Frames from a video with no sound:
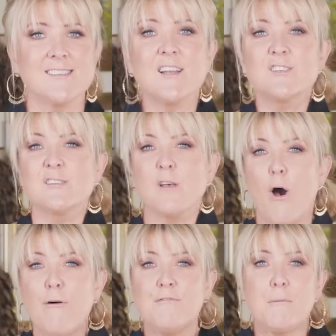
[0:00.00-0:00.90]
such as
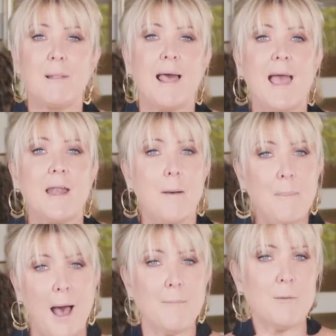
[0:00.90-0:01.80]
off-the-plan
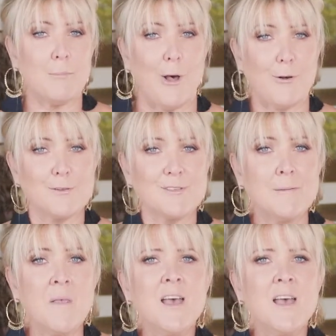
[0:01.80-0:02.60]
apartment blocks.